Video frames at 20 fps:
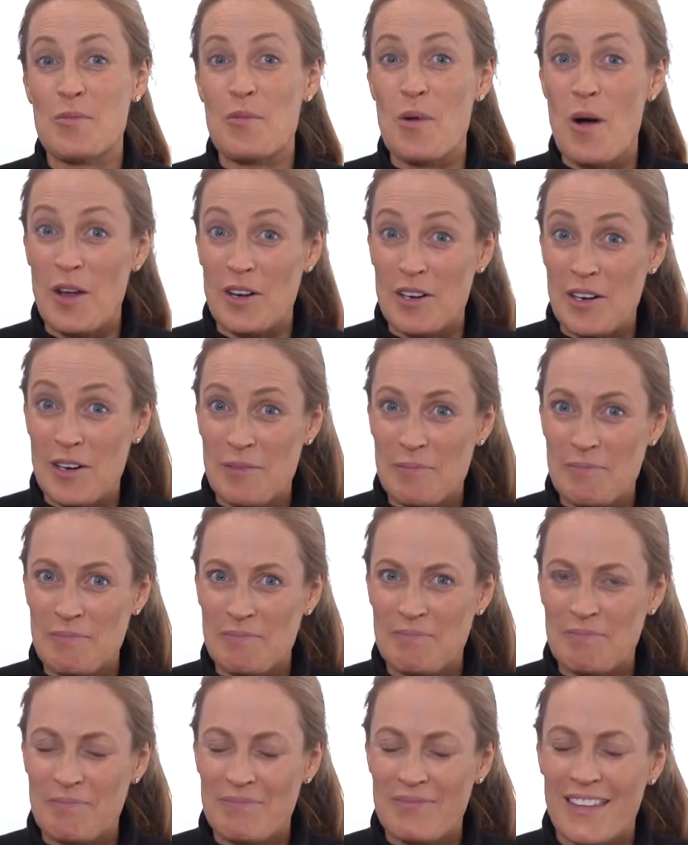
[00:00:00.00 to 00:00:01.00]
water.
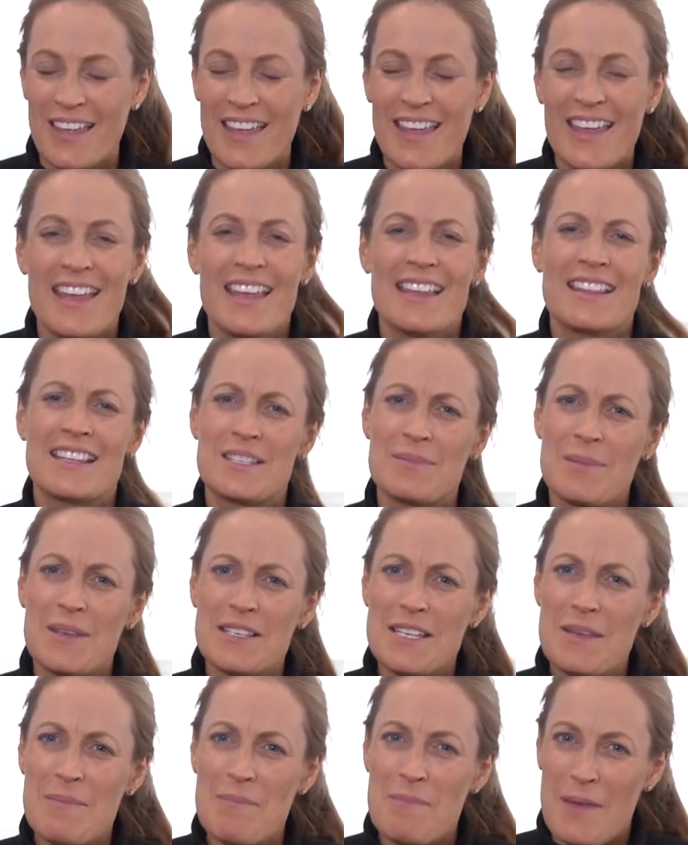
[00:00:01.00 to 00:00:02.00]
This may
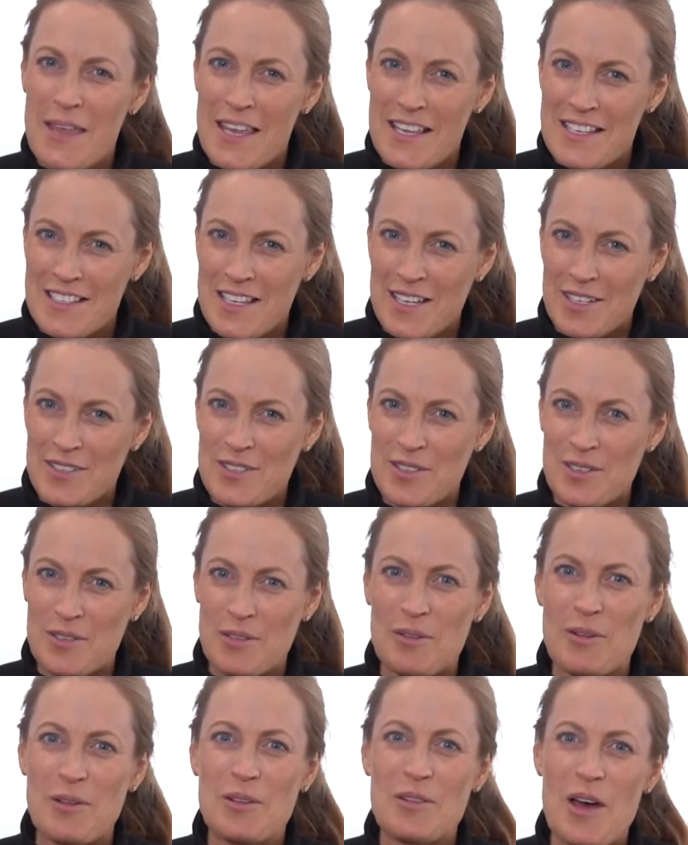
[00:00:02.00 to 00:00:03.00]
seem basic
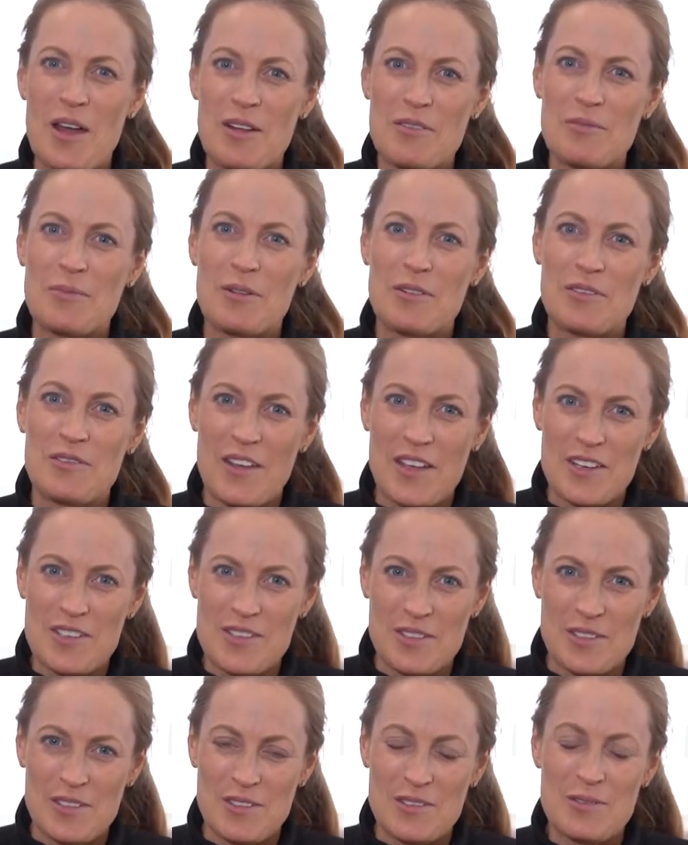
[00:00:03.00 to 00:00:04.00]
to a lot of
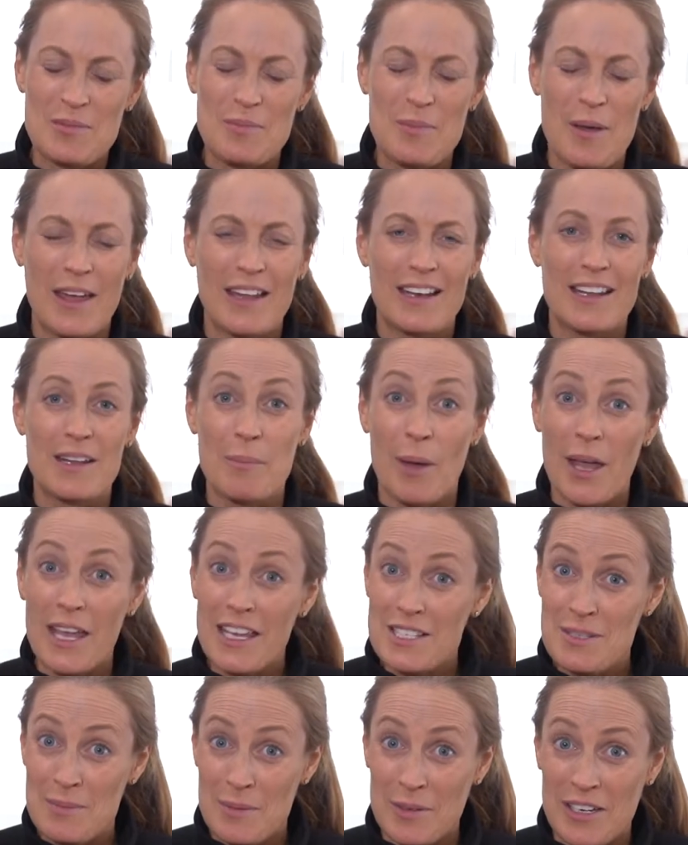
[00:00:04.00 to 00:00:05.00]
professionals, but in my
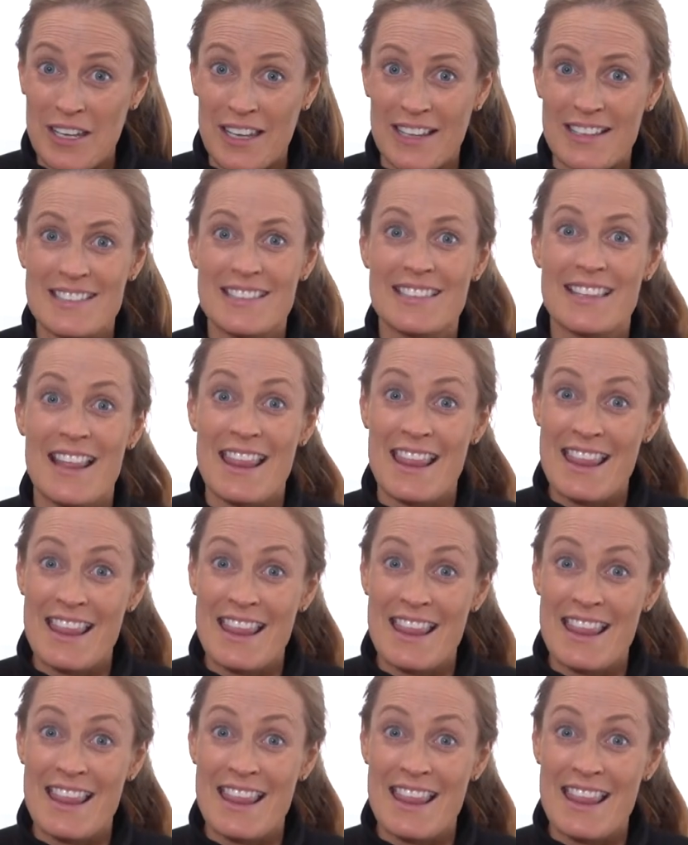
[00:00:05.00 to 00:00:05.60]
experience,